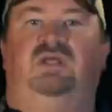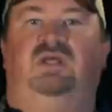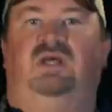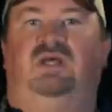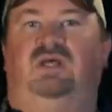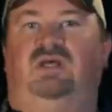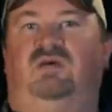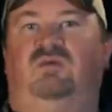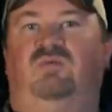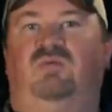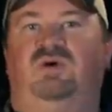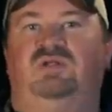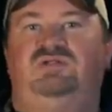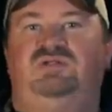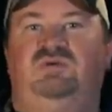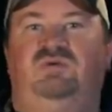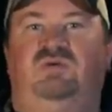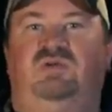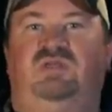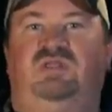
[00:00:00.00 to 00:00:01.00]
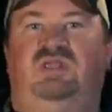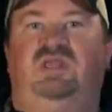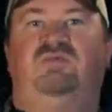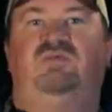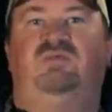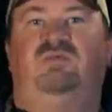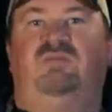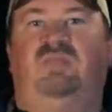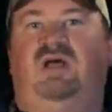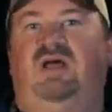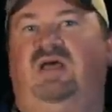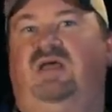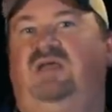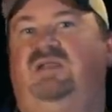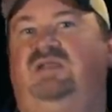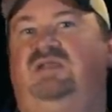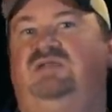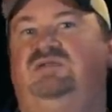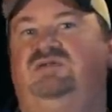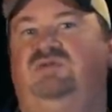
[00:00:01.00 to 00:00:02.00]
uh, what you want to keep in
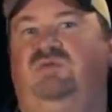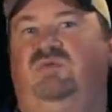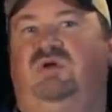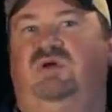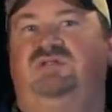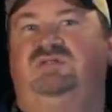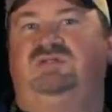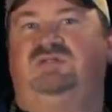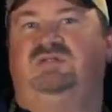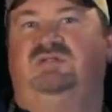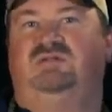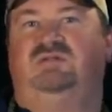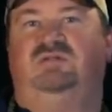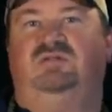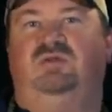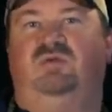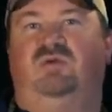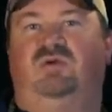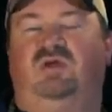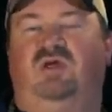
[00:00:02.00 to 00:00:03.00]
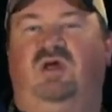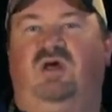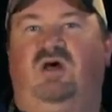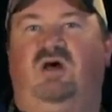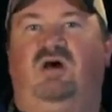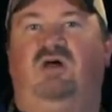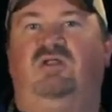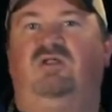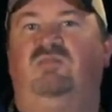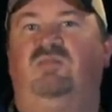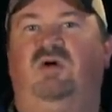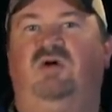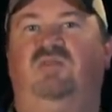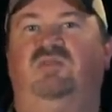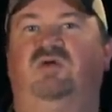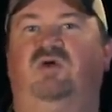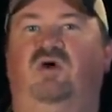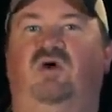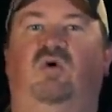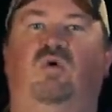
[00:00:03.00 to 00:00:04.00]
mind is you want to you want to call them on
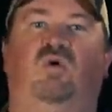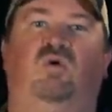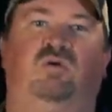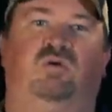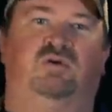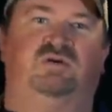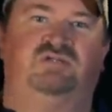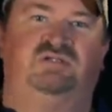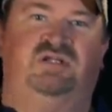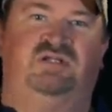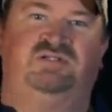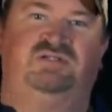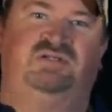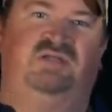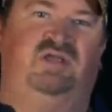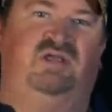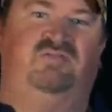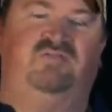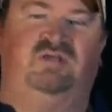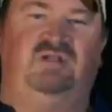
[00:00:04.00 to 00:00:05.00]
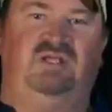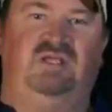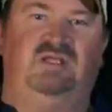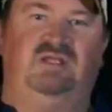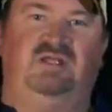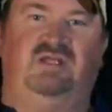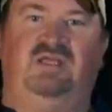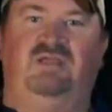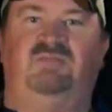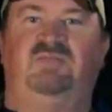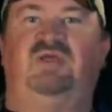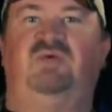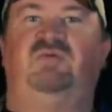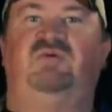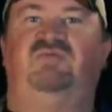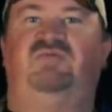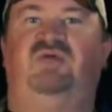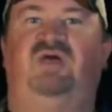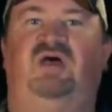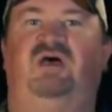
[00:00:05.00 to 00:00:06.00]
the corners. That's kind of a nickname that
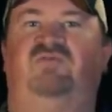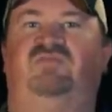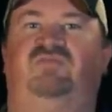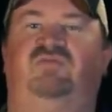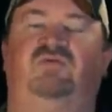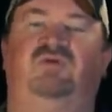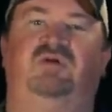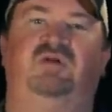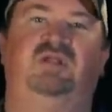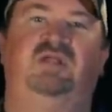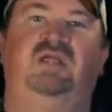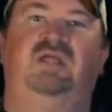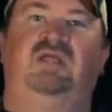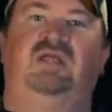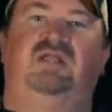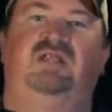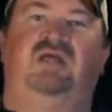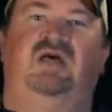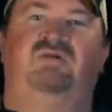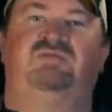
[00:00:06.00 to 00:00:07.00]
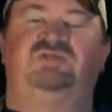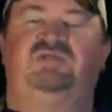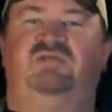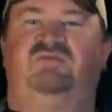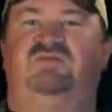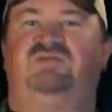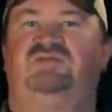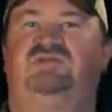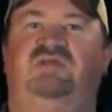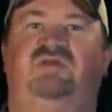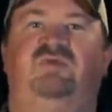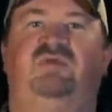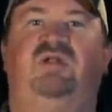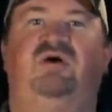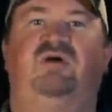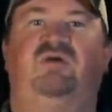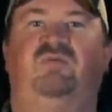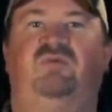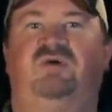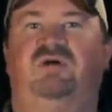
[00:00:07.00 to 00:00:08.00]
we've got for it. Now I was giving a
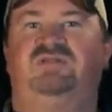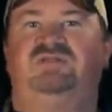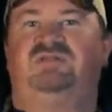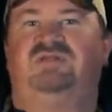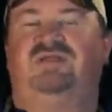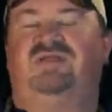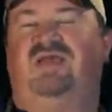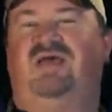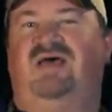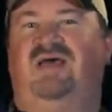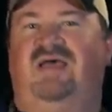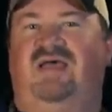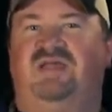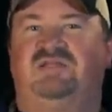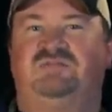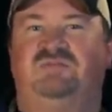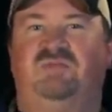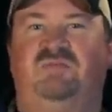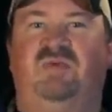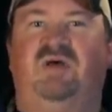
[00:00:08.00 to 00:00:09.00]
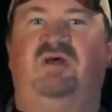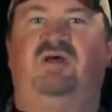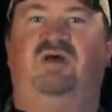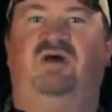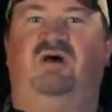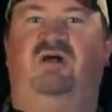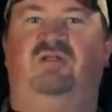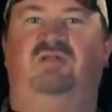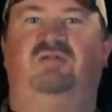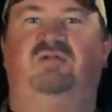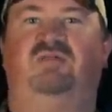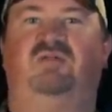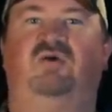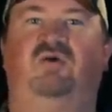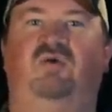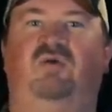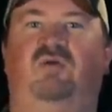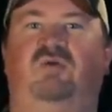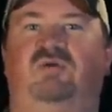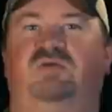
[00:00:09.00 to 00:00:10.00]
seminar once, and a guy asked me about calling on the
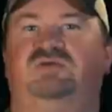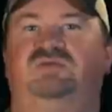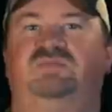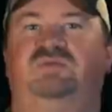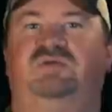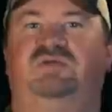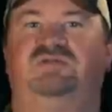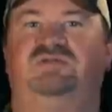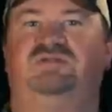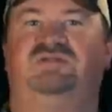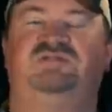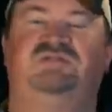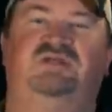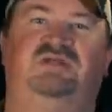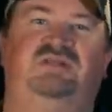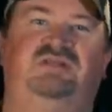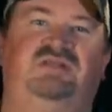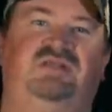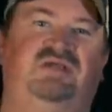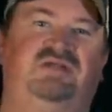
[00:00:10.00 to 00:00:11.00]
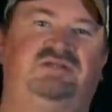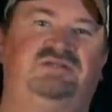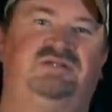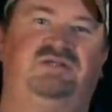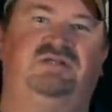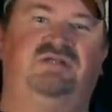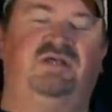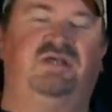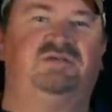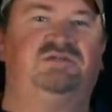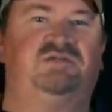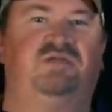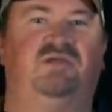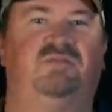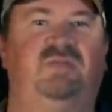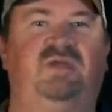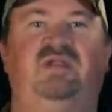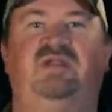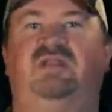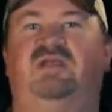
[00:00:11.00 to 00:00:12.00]
corners because he said that uh, ducks
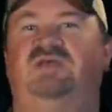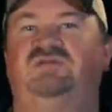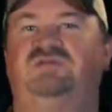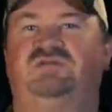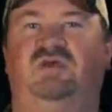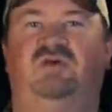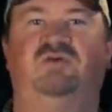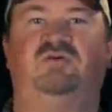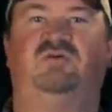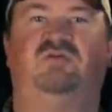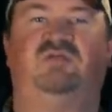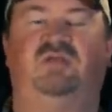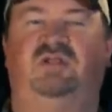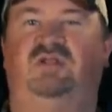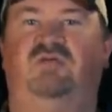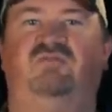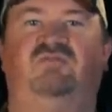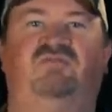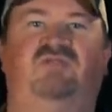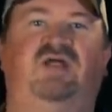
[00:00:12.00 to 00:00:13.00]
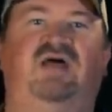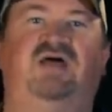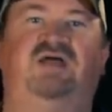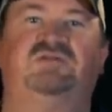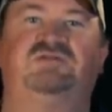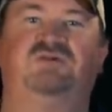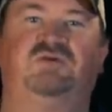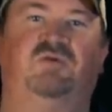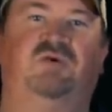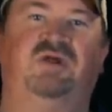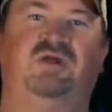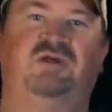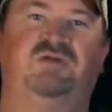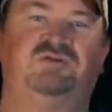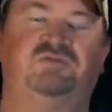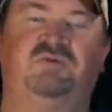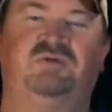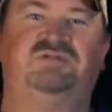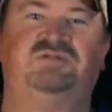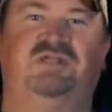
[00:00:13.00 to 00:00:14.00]
come in and they circle, they don't fly in
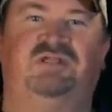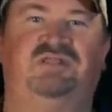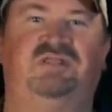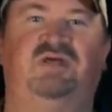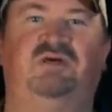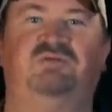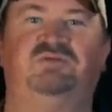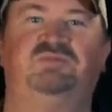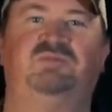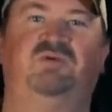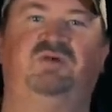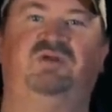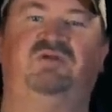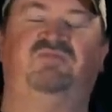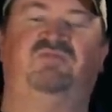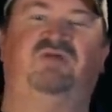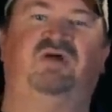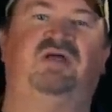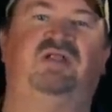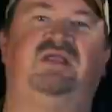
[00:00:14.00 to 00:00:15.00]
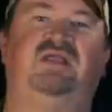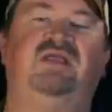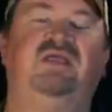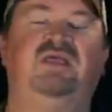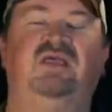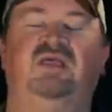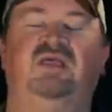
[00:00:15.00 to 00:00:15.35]
squares, which I thought was pretty funny.